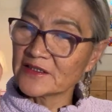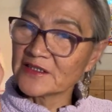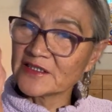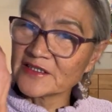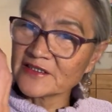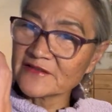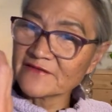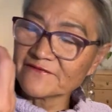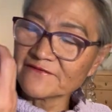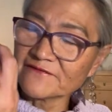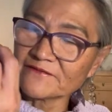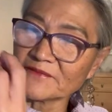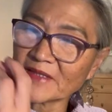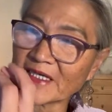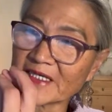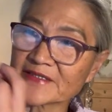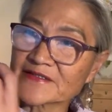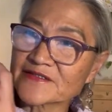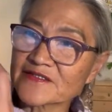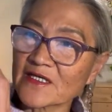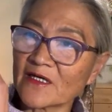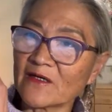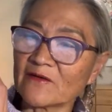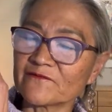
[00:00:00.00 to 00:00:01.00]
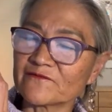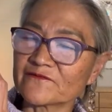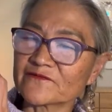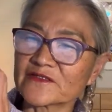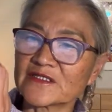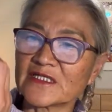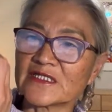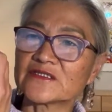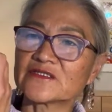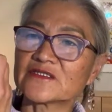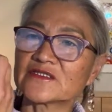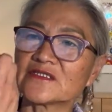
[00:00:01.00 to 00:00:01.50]
live myself
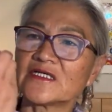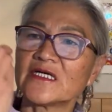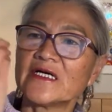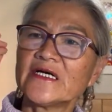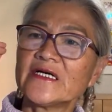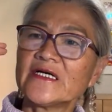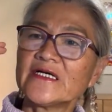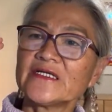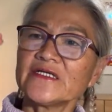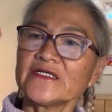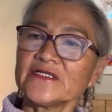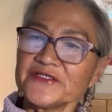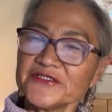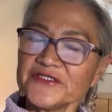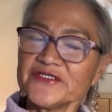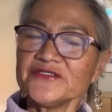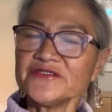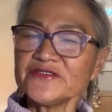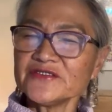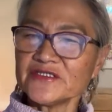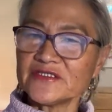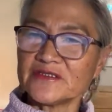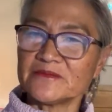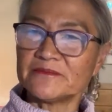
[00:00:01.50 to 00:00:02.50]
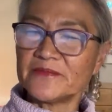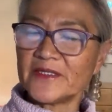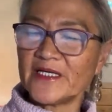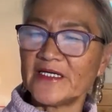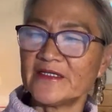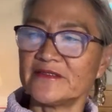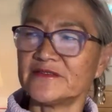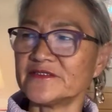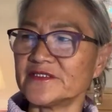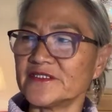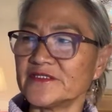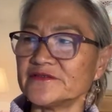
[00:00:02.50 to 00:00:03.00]
that
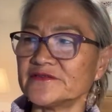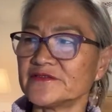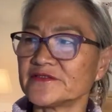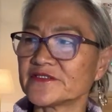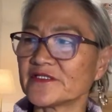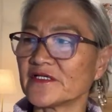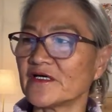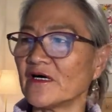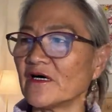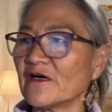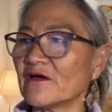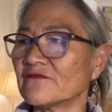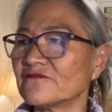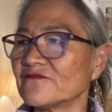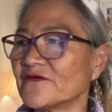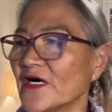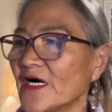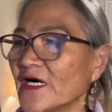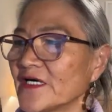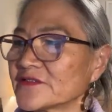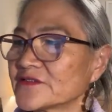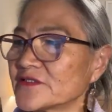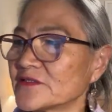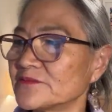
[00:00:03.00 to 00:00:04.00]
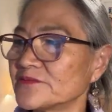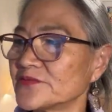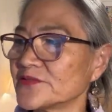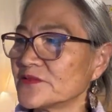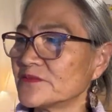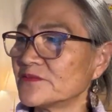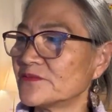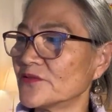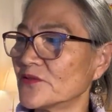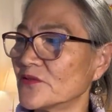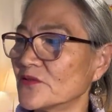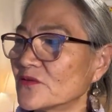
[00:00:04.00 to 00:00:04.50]
independent of other
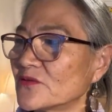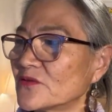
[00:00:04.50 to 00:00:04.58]
people.